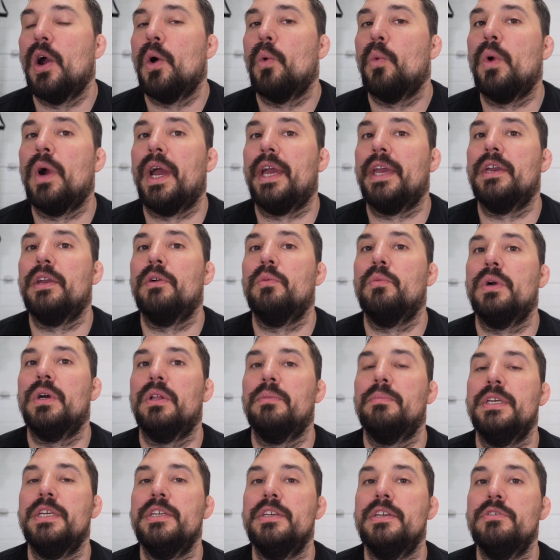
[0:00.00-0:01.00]
where you will
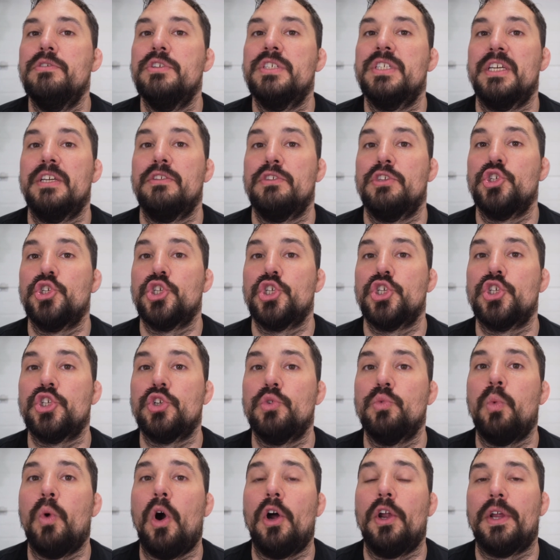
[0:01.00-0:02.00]
be using the
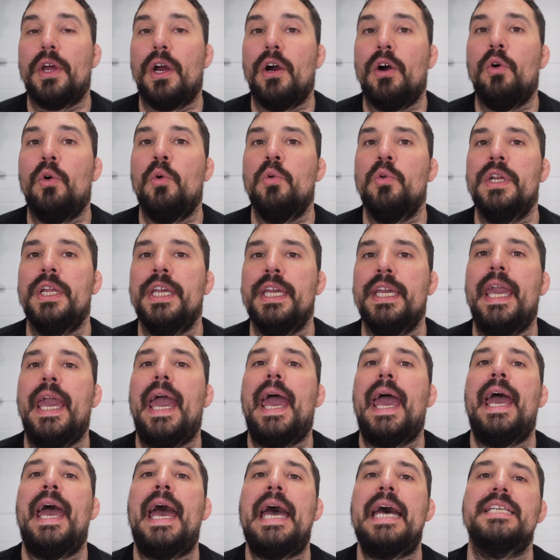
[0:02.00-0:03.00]
squat
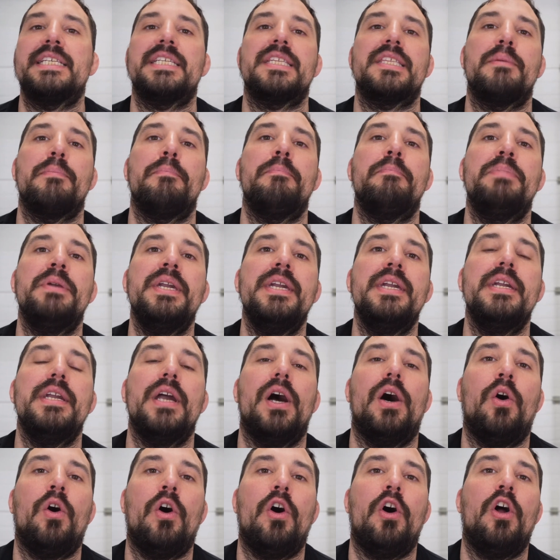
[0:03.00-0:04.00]
only as the
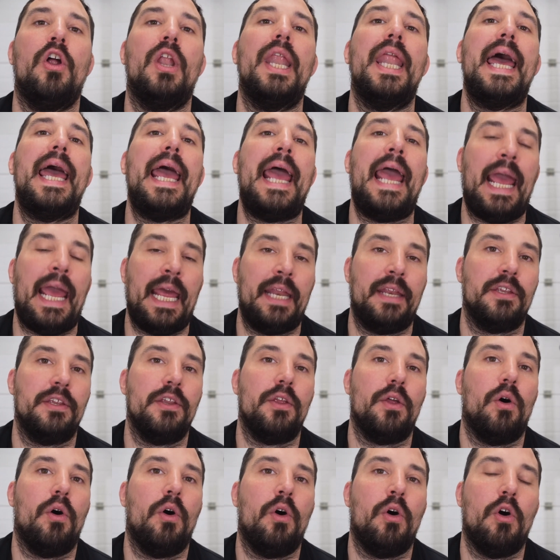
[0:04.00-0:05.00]
be-all,
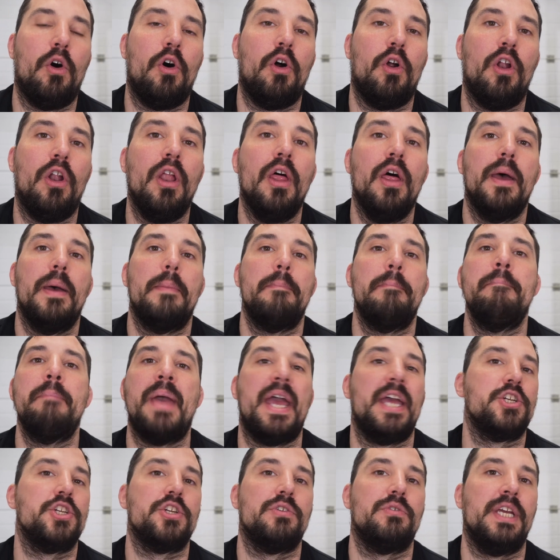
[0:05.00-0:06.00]
end-all
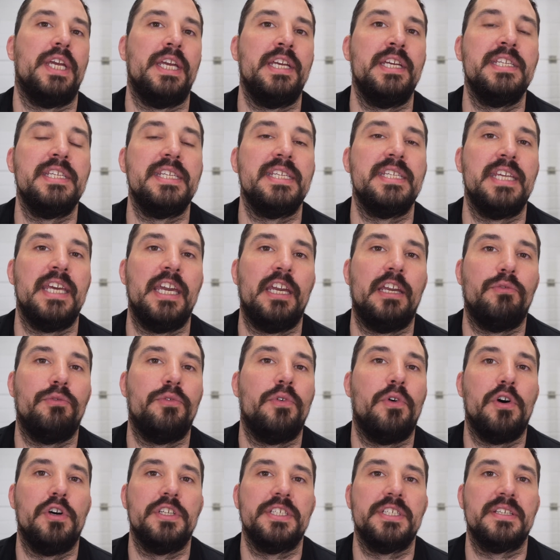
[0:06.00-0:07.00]
measuring stick
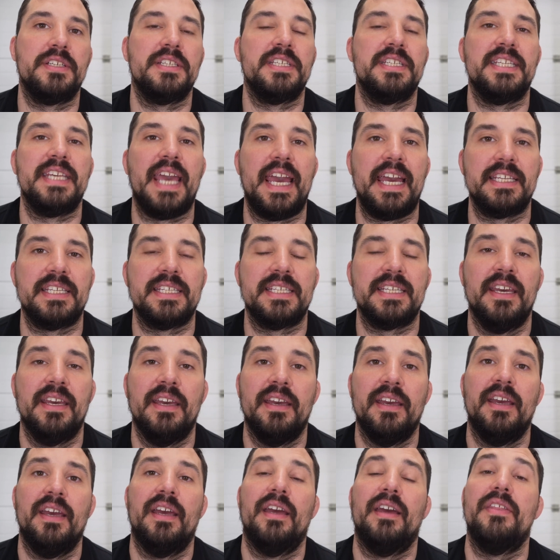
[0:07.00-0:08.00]
for success.
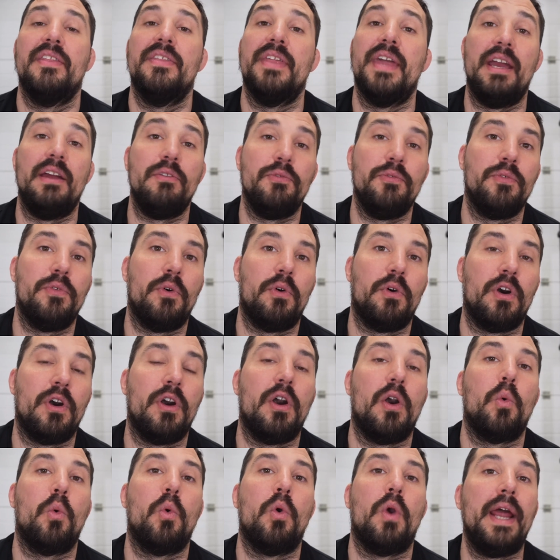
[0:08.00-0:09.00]
Therefore,
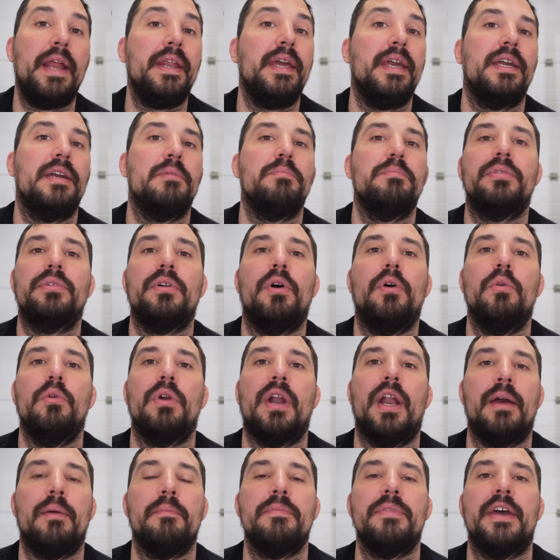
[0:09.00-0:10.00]
running a
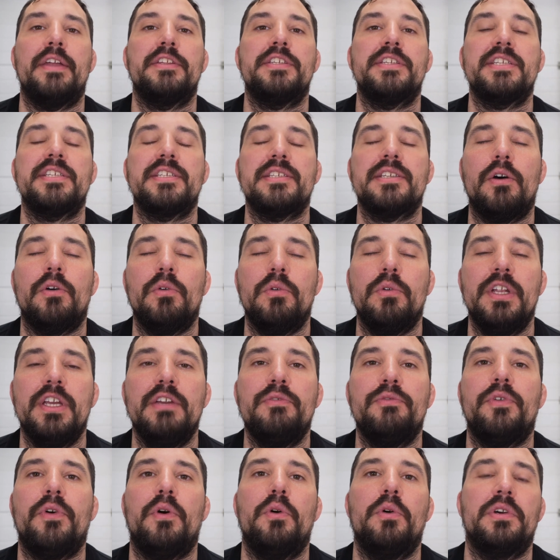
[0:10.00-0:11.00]
program that solely
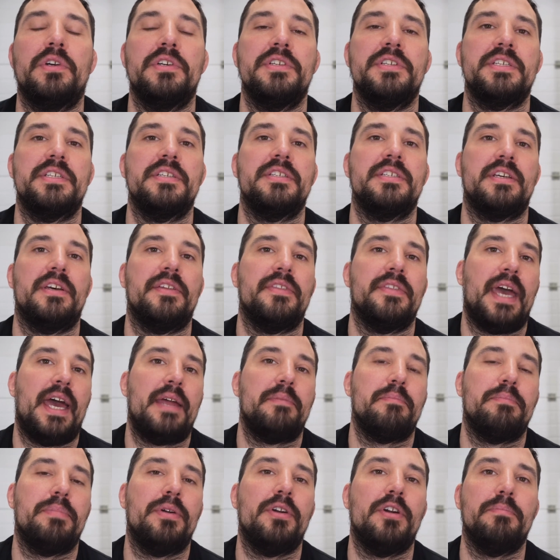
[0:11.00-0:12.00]
focuses on
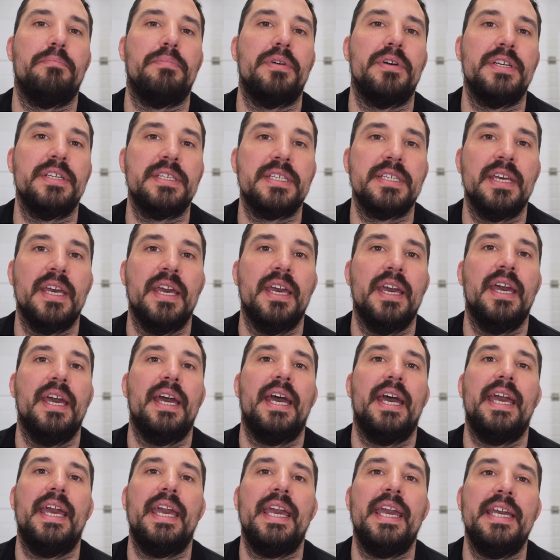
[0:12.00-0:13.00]
that purpose
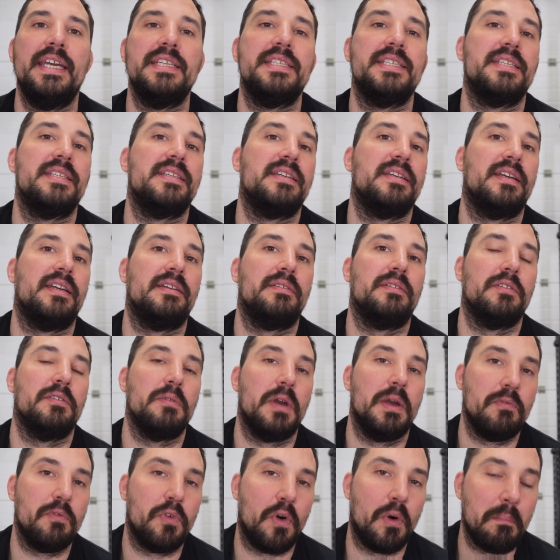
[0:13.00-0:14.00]
is,
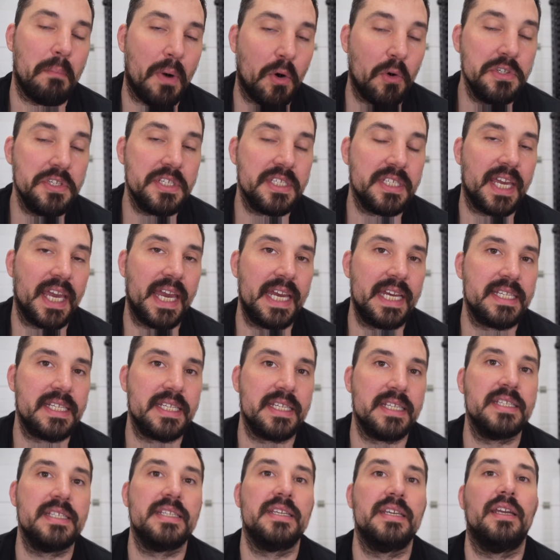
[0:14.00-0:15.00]
for most
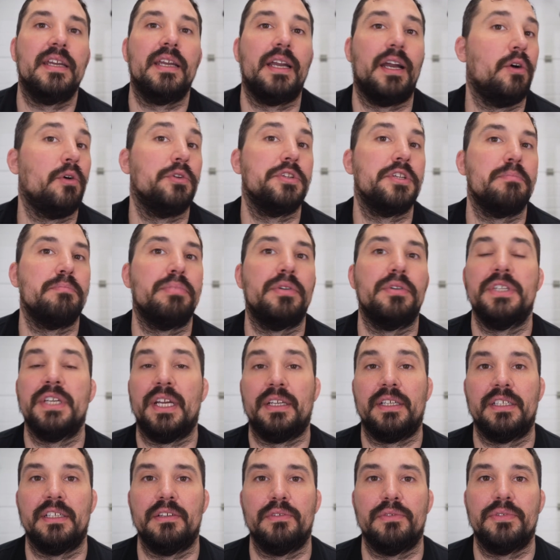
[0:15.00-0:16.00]
cases,
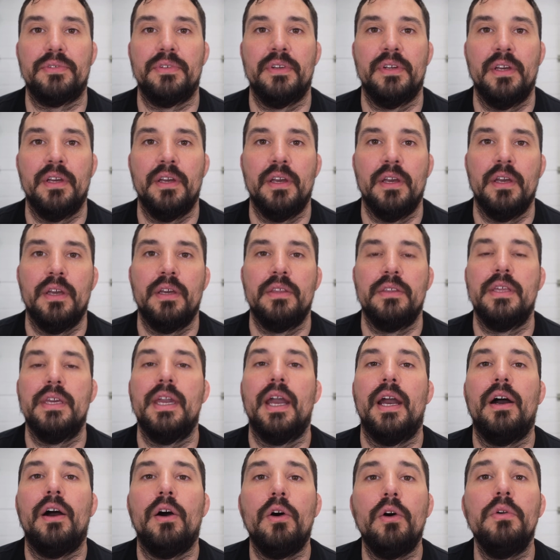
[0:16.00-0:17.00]
counterproductive.
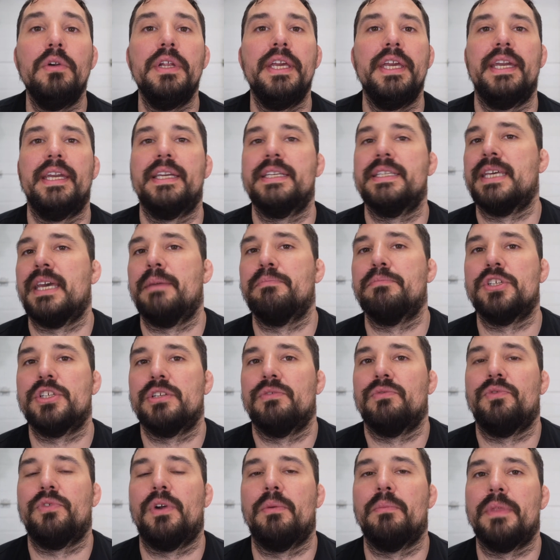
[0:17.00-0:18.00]
The only
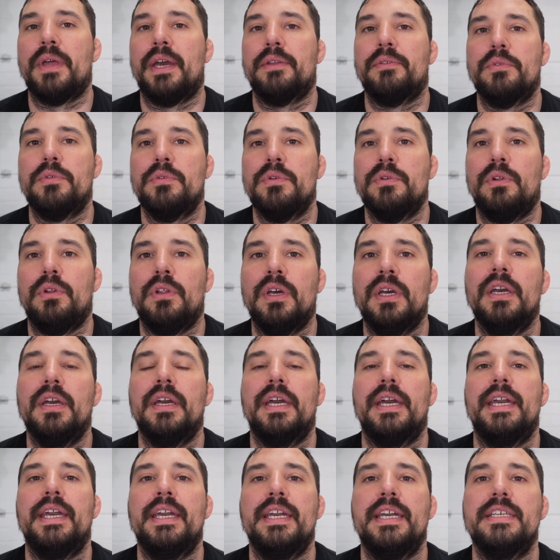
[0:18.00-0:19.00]
exception from that rule
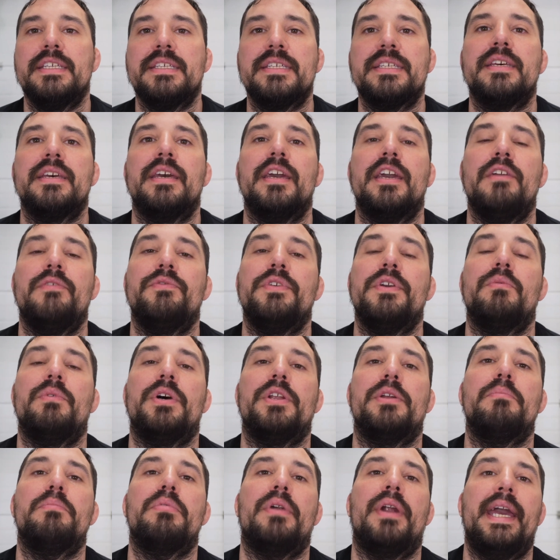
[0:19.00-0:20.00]
is if you
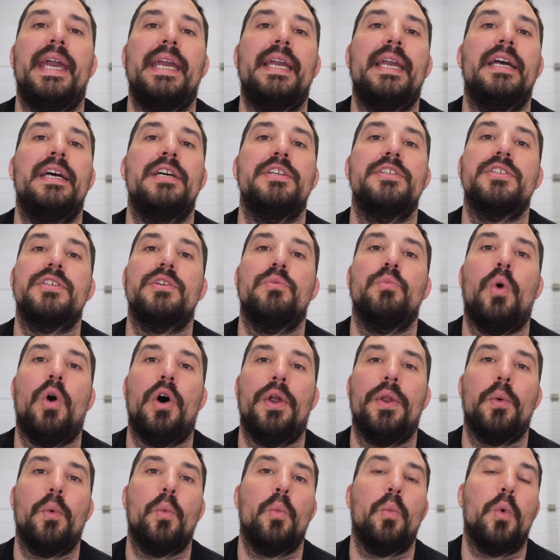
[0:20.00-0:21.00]
want to break a
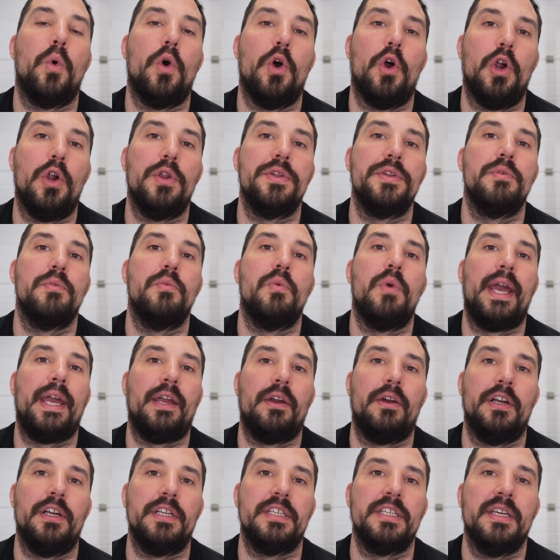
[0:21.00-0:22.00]
squat world
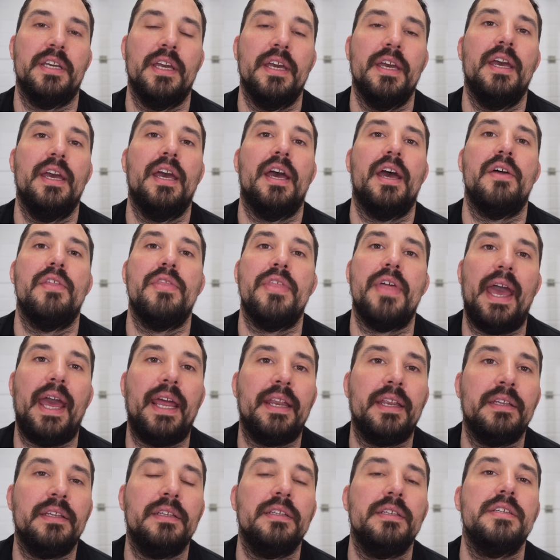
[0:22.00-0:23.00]
record.
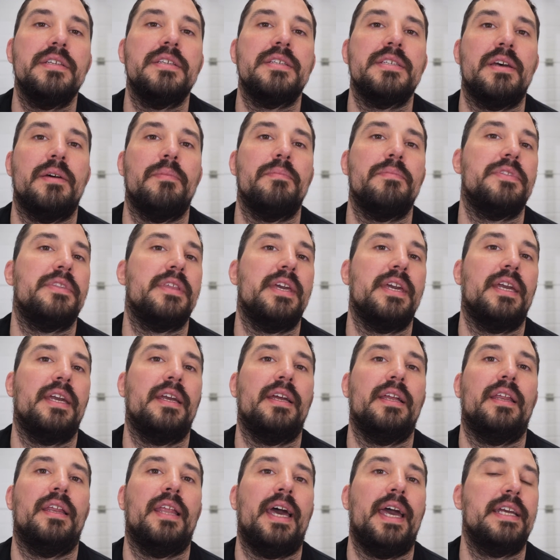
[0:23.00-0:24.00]
Then
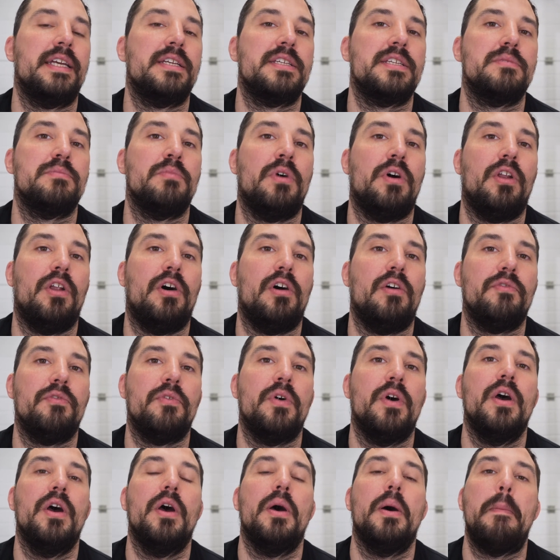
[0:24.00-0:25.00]
something like Smolov
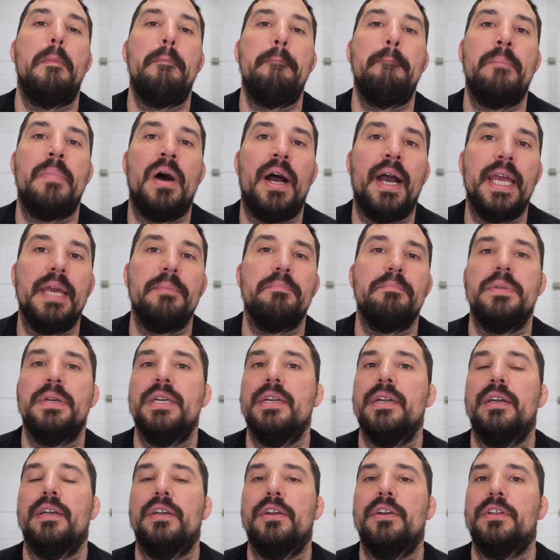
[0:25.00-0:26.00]
might
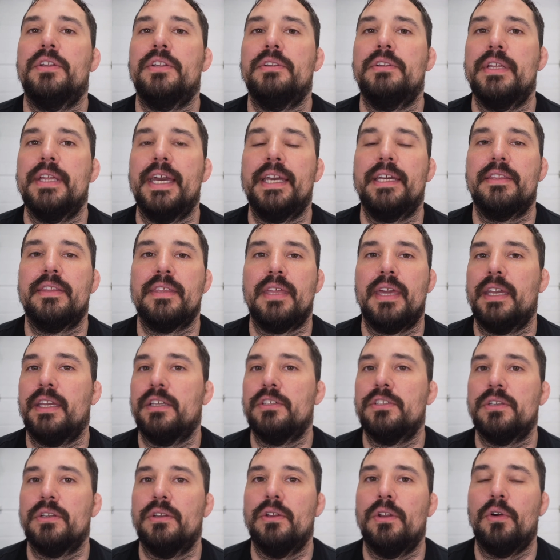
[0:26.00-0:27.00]
be a good thing
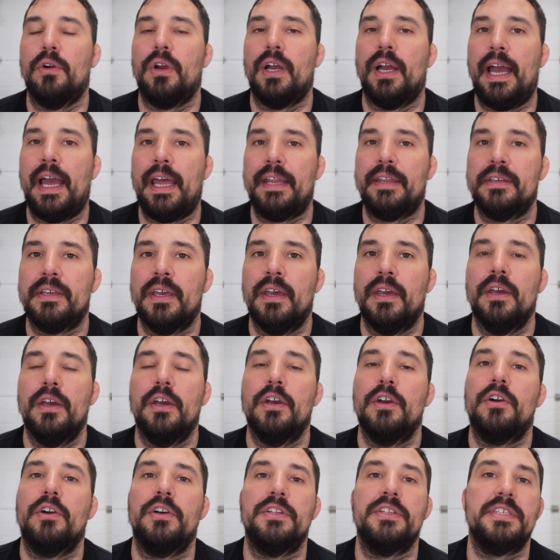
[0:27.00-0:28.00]
to look at,
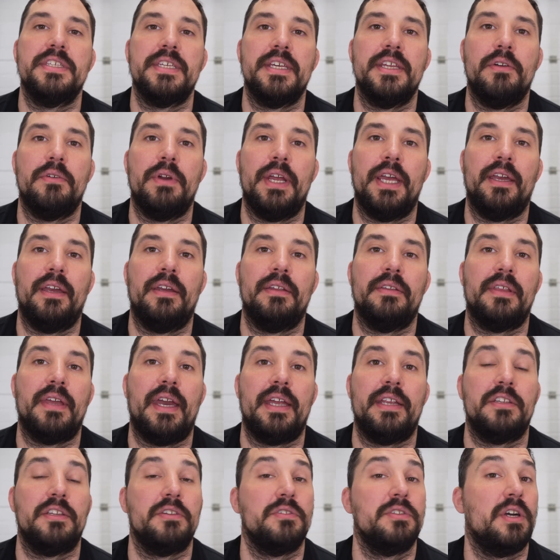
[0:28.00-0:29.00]
considering
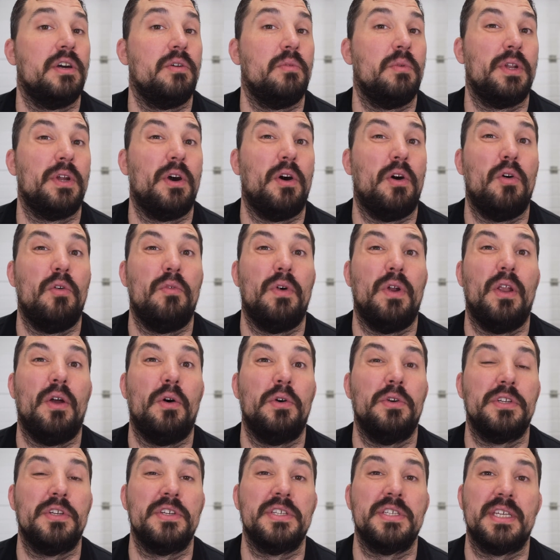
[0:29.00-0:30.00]
that you don't want to
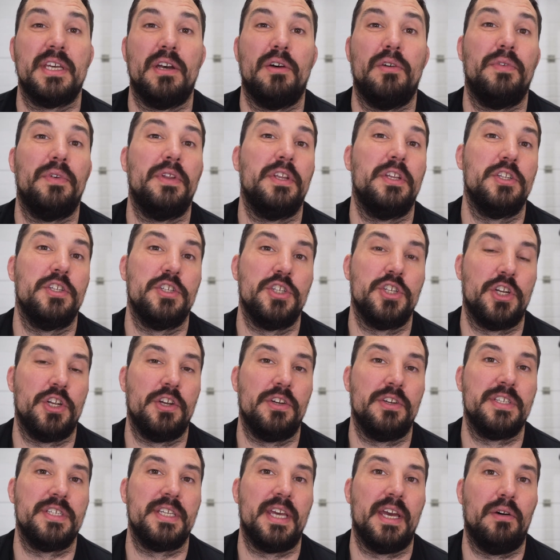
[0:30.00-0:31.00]
overload yourself and injure
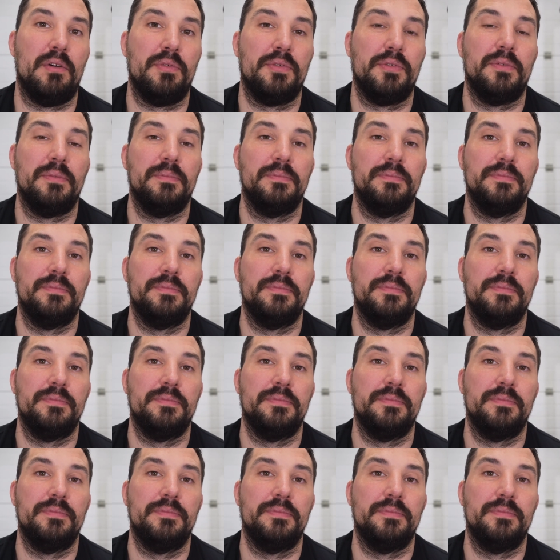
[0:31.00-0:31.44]
yourself.